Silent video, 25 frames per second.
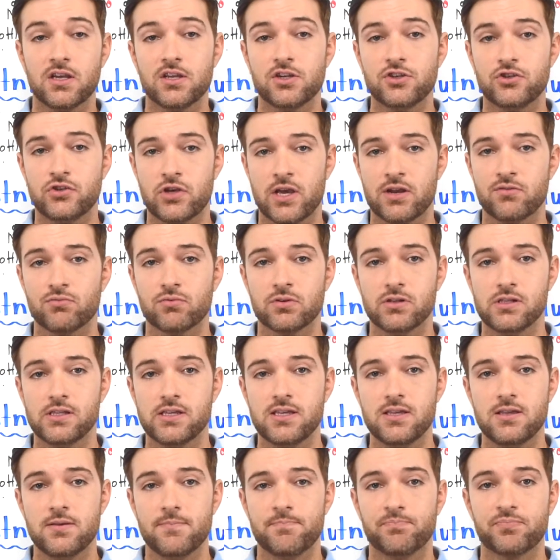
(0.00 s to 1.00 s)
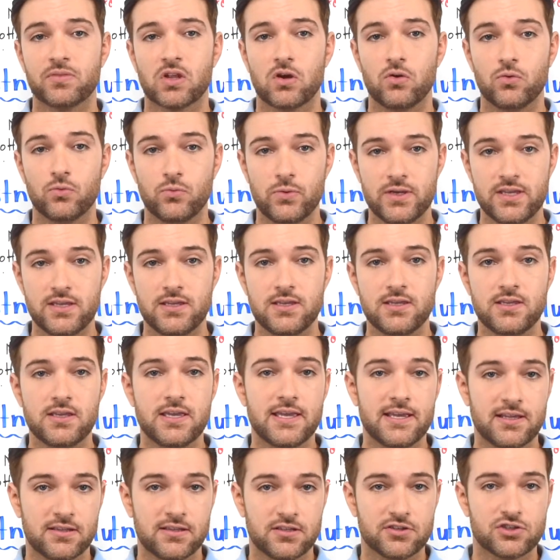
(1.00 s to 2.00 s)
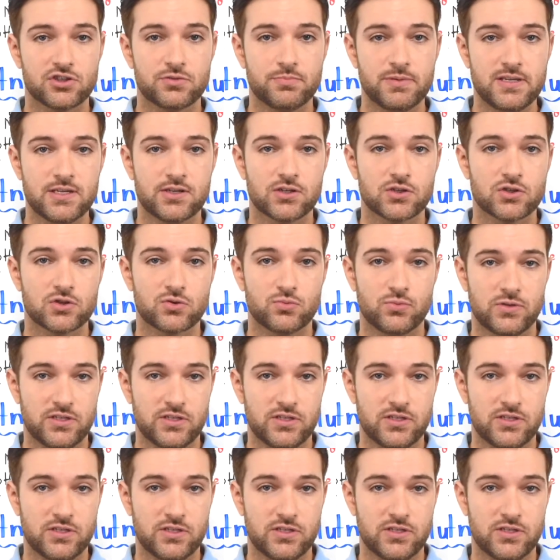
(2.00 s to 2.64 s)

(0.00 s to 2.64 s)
Generally, we English speakers,